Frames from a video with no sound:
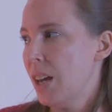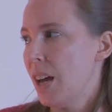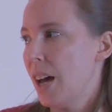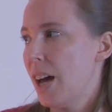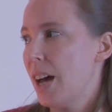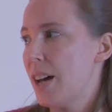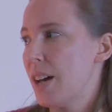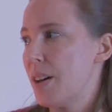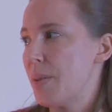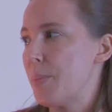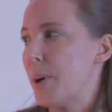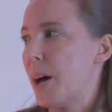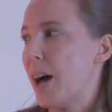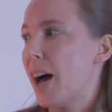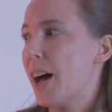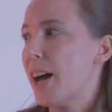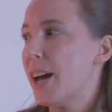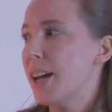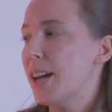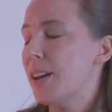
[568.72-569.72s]

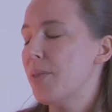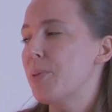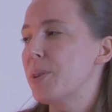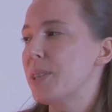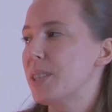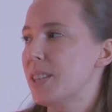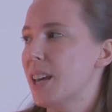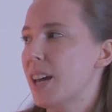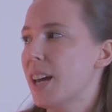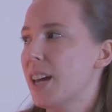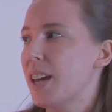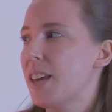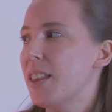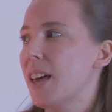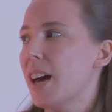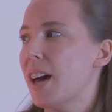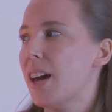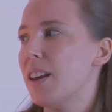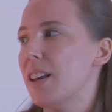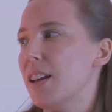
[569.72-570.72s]
I would say
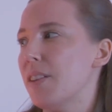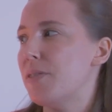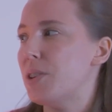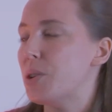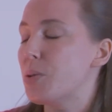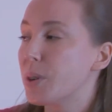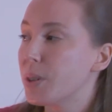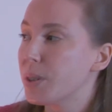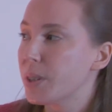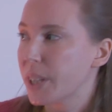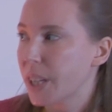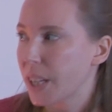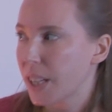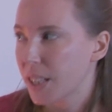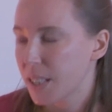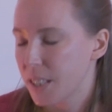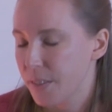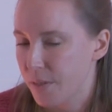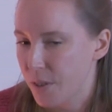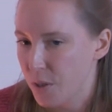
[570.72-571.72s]
that if you're looking
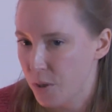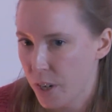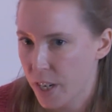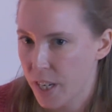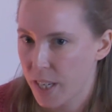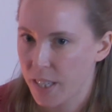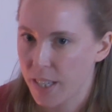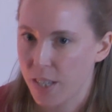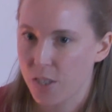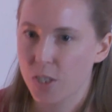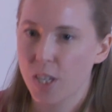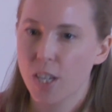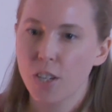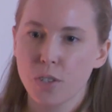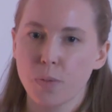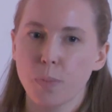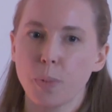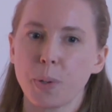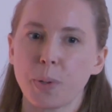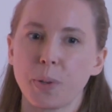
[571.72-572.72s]
at different training and
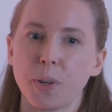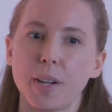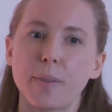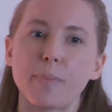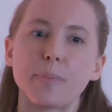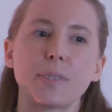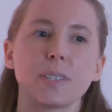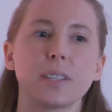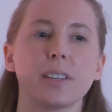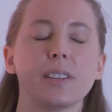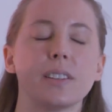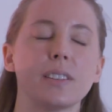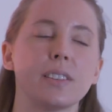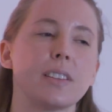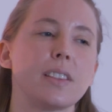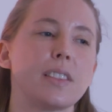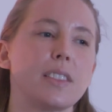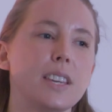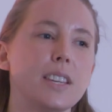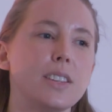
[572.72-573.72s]
education programs,
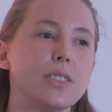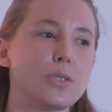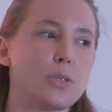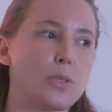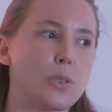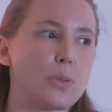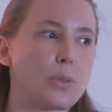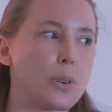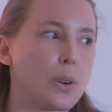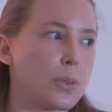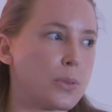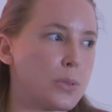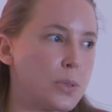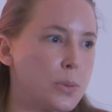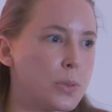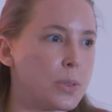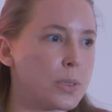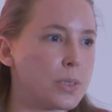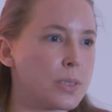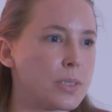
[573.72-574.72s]
these no-code
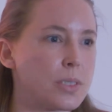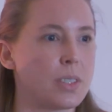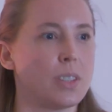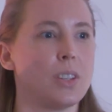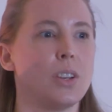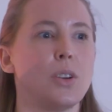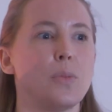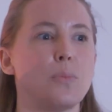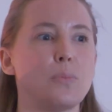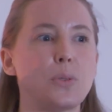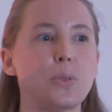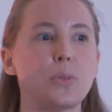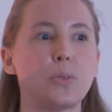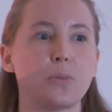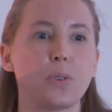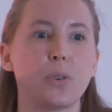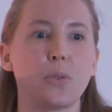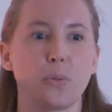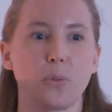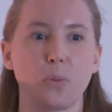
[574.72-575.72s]
tools
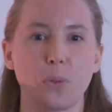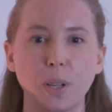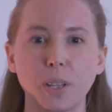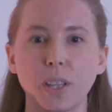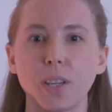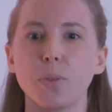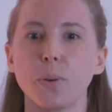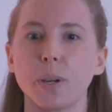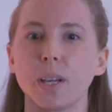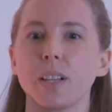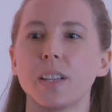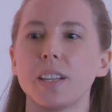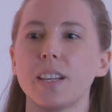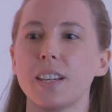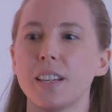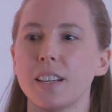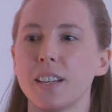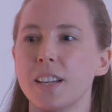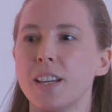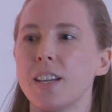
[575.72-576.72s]
move really
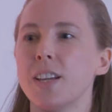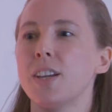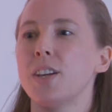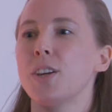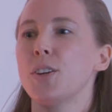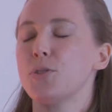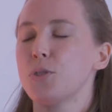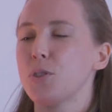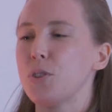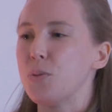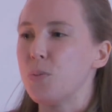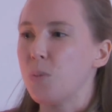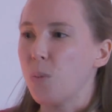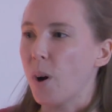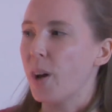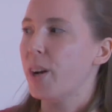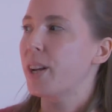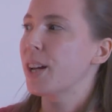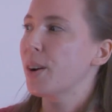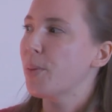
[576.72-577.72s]
quickly. So you
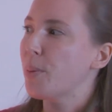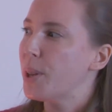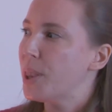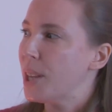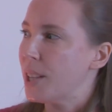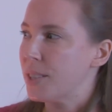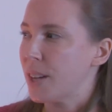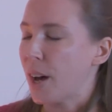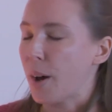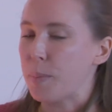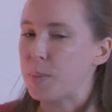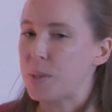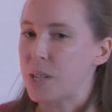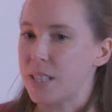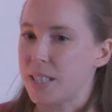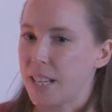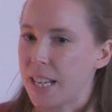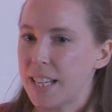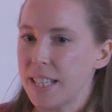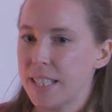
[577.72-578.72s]
want to get one that's up to
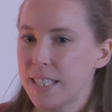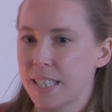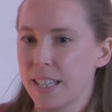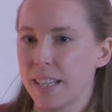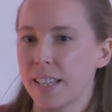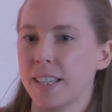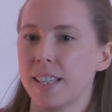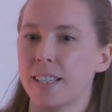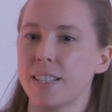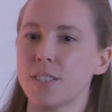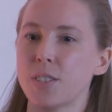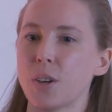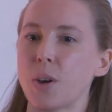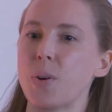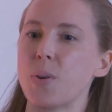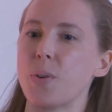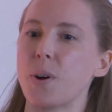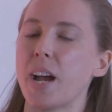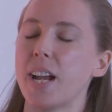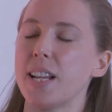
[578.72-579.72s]
date.
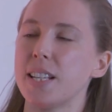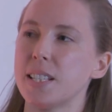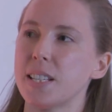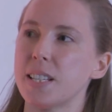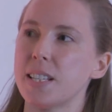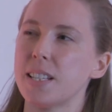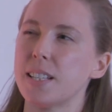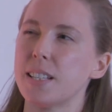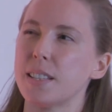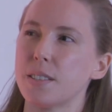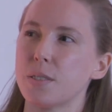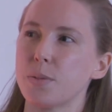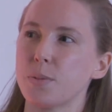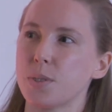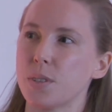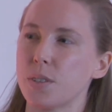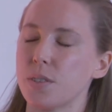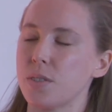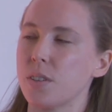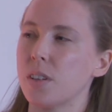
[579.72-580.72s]
So this
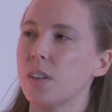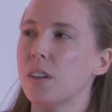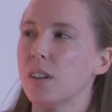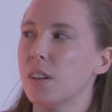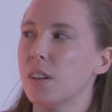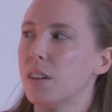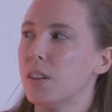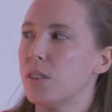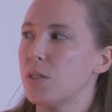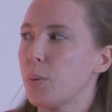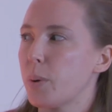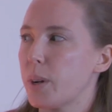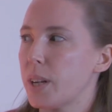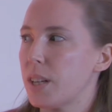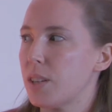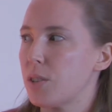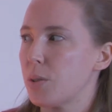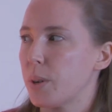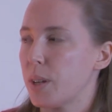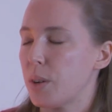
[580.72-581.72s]
was in
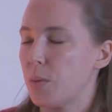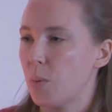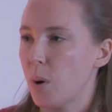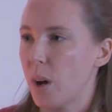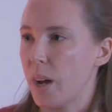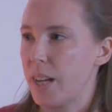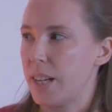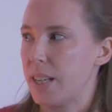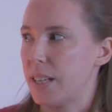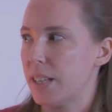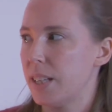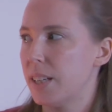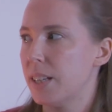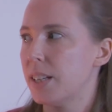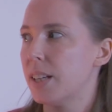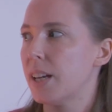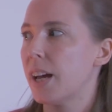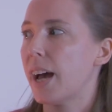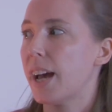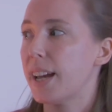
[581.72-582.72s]
2021.
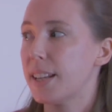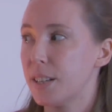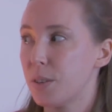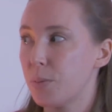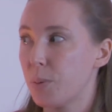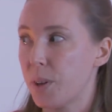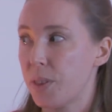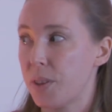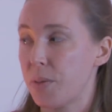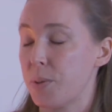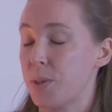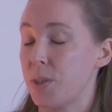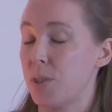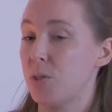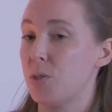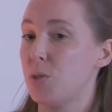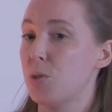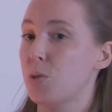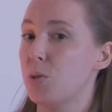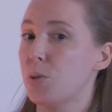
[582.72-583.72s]
I did one that was in
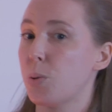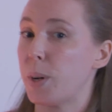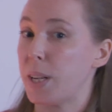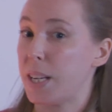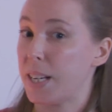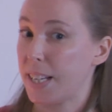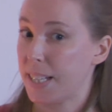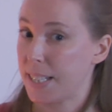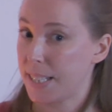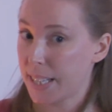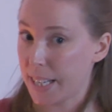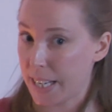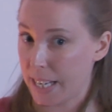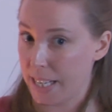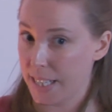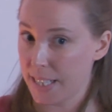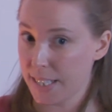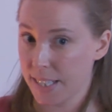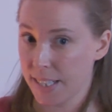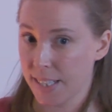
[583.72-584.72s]

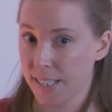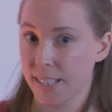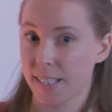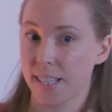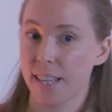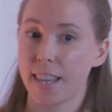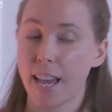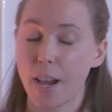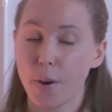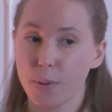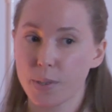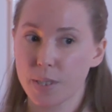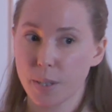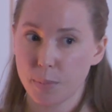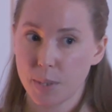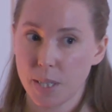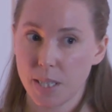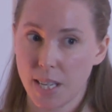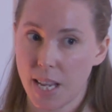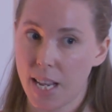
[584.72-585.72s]
2019. That was up
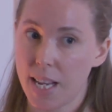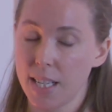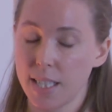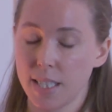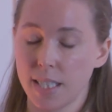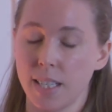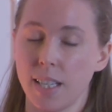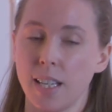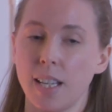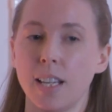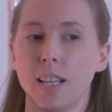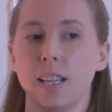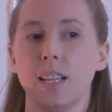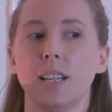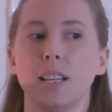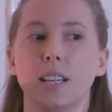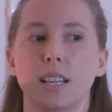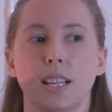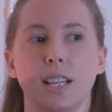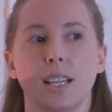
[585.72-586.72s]
to date.
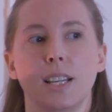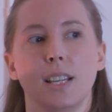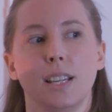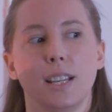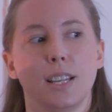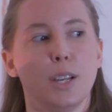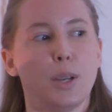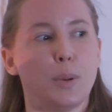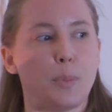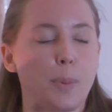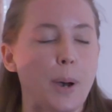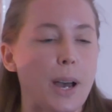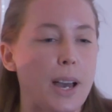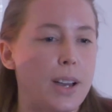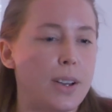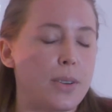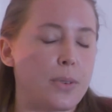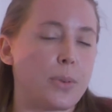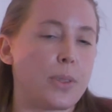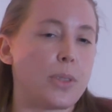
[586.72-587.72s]

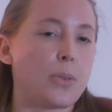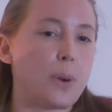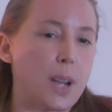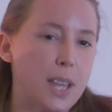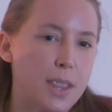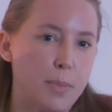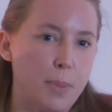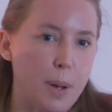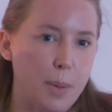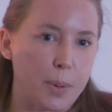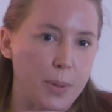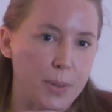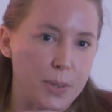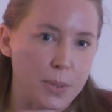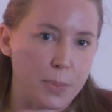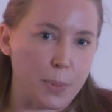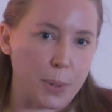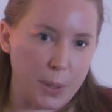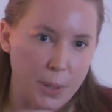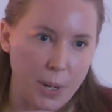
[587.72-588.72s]
But with the way that Bubble's
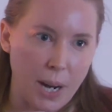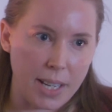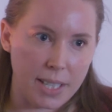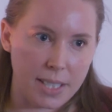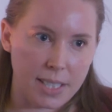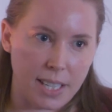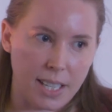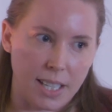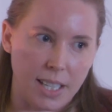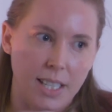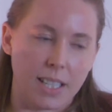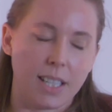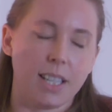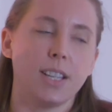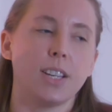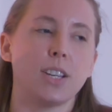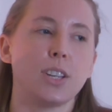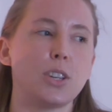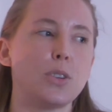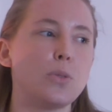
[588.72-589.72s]
progressing,
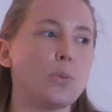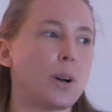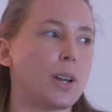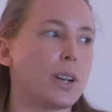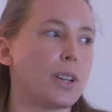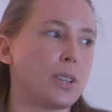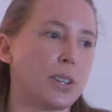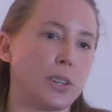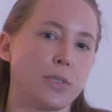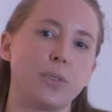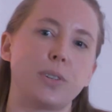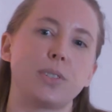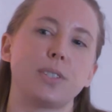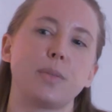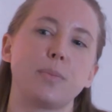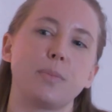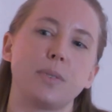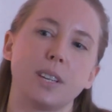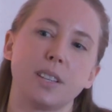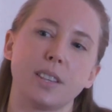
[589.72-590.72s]
you want to look for
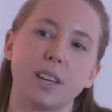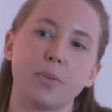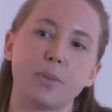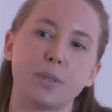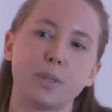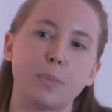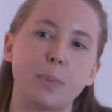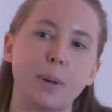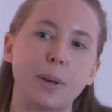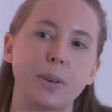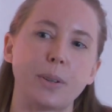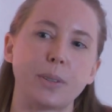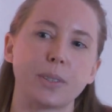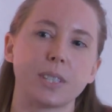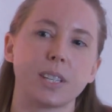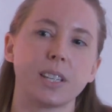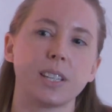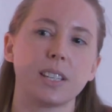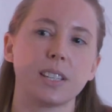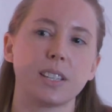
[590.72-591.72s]
something that was
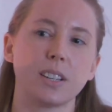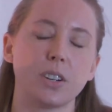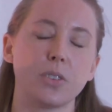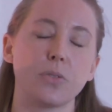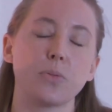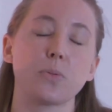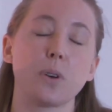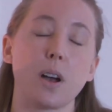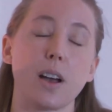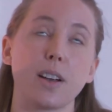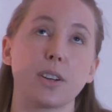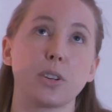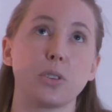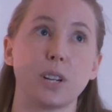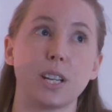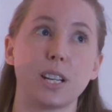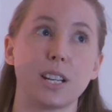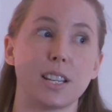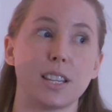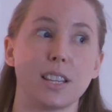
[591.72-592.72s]
built or
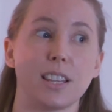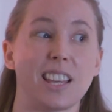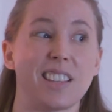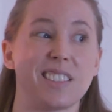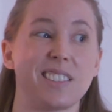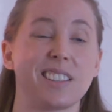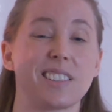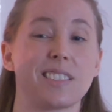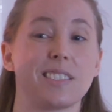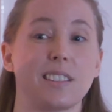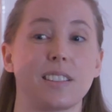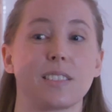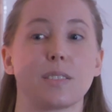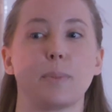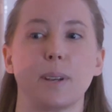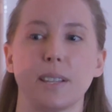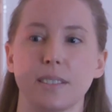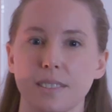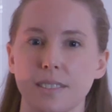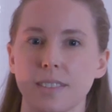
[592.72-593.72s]
created in less like 6
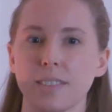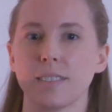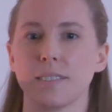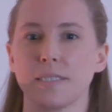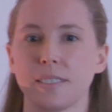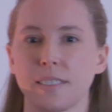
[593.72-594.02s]
months.